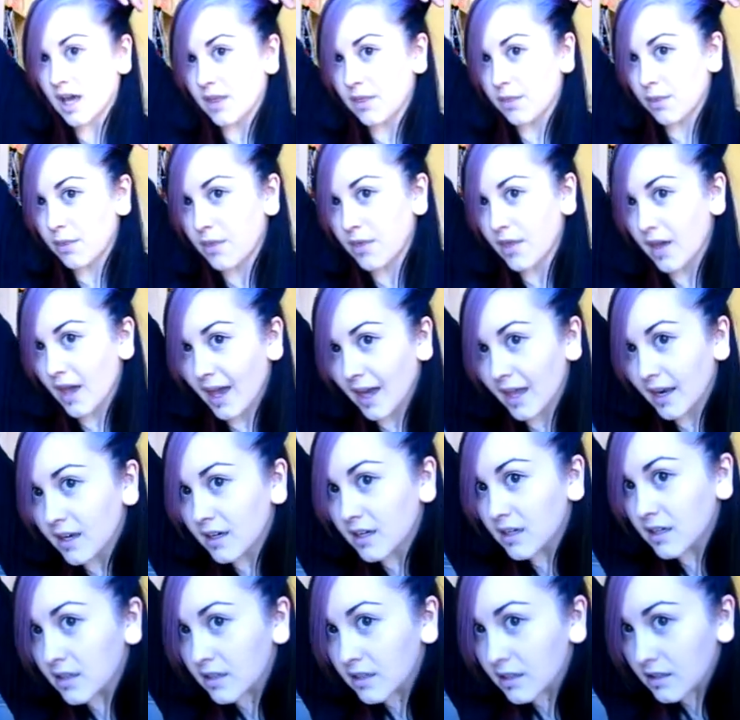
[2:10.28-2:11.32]
And
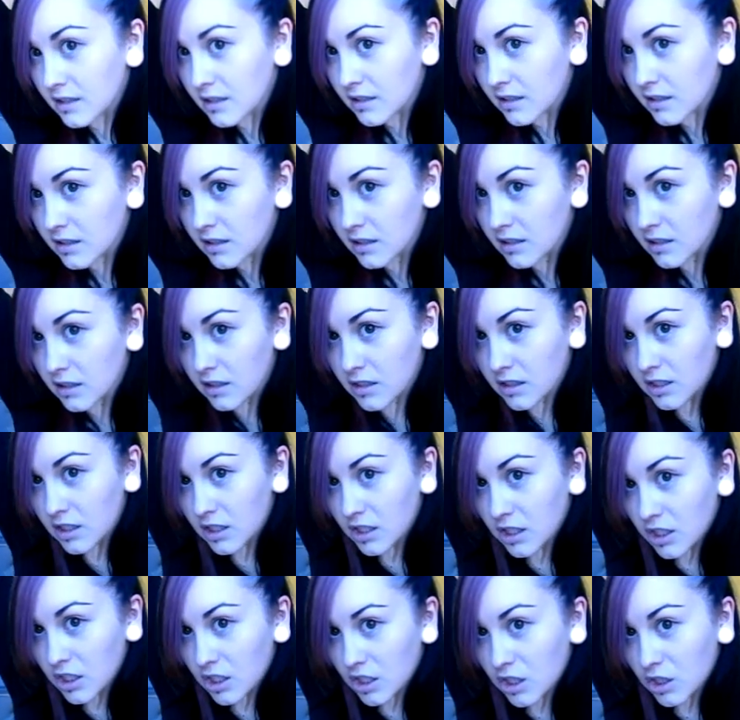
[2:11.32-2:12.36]
then
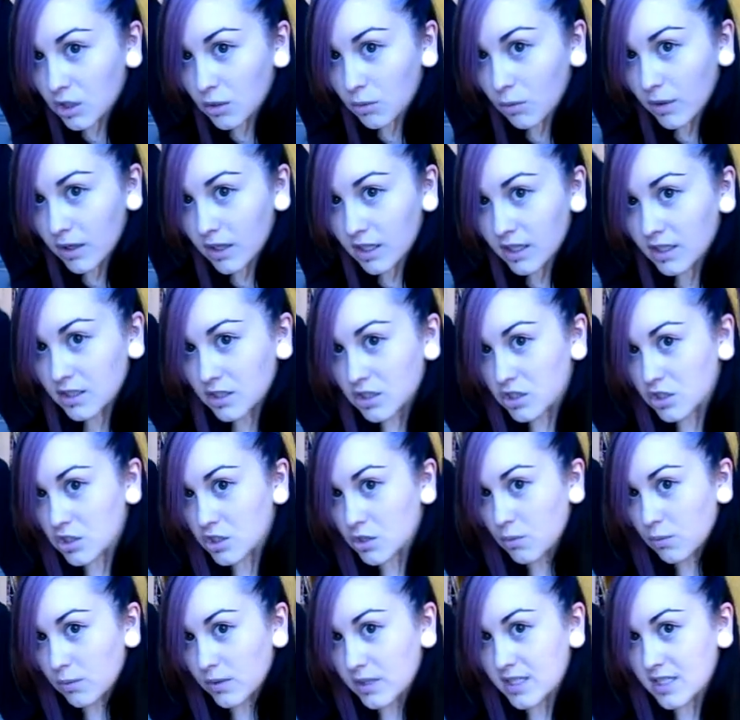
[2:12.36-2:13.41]
you want to
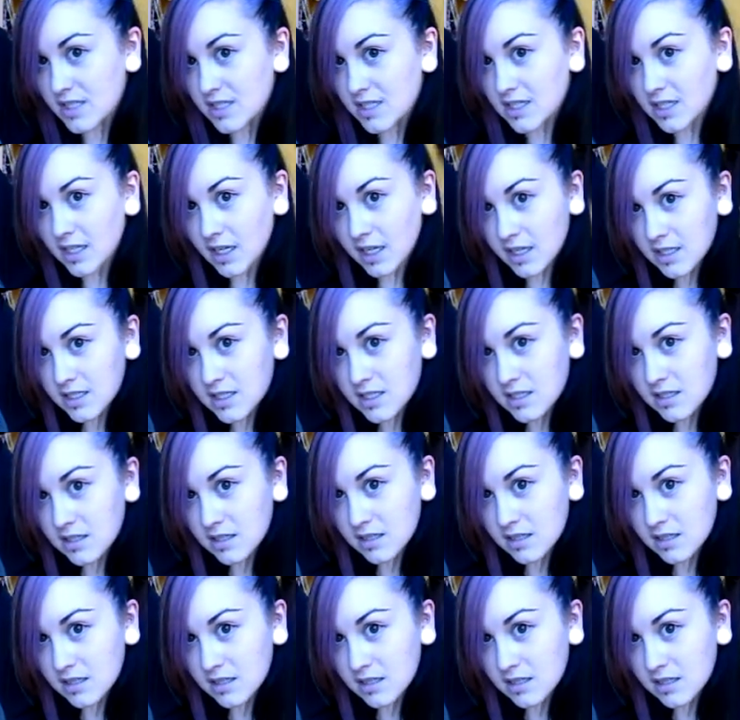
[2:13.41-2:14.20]
twist it